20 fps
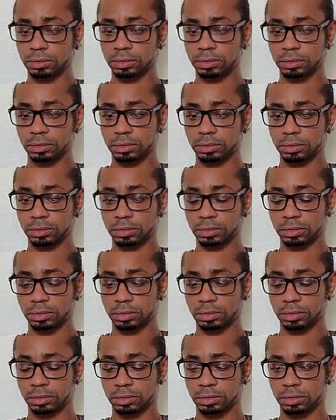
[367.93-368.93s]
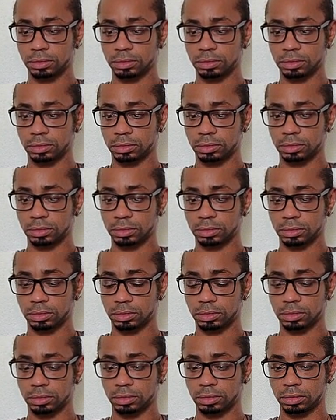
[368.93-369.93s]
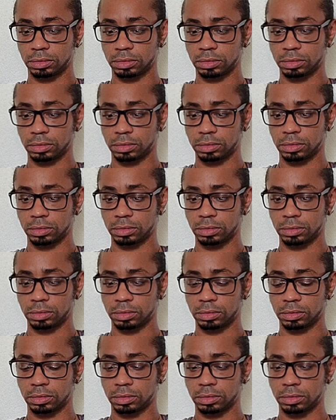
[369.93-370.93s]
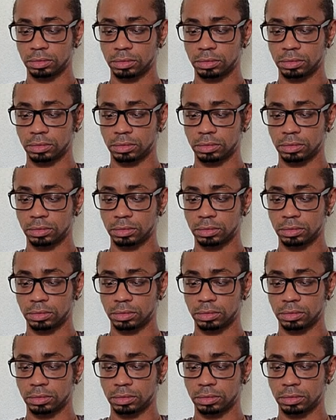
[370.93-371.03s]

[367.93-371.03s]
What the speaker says: [no speech]